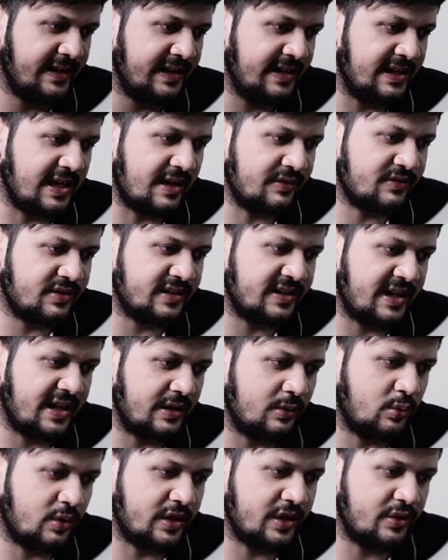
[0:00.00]
And after
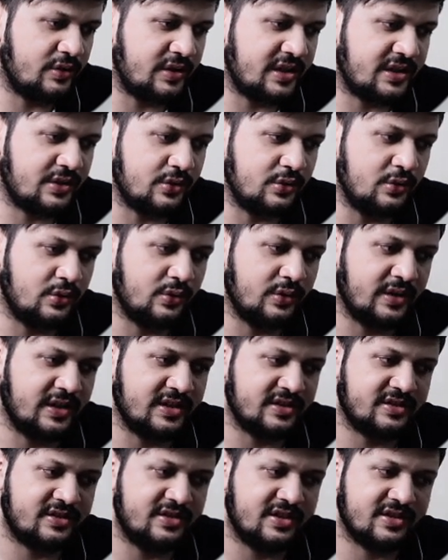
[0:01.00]
that, what you need to do
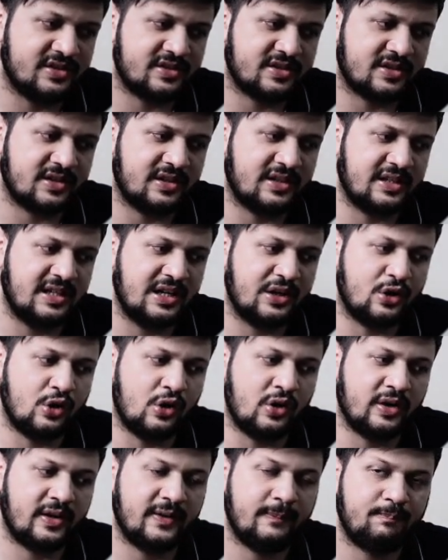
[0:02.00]
is just click
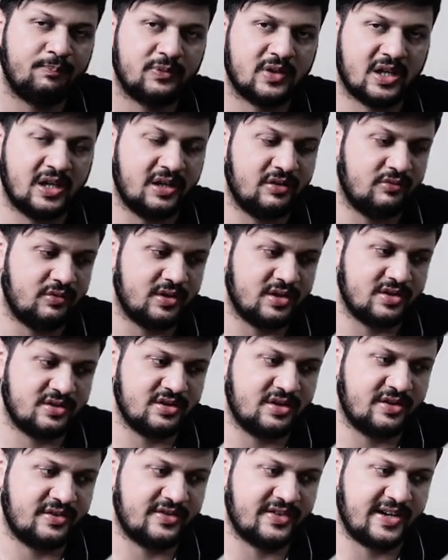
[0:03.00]
on
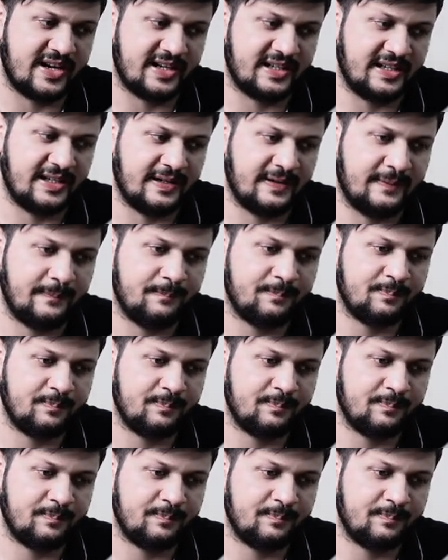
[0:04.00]
conversion tracking.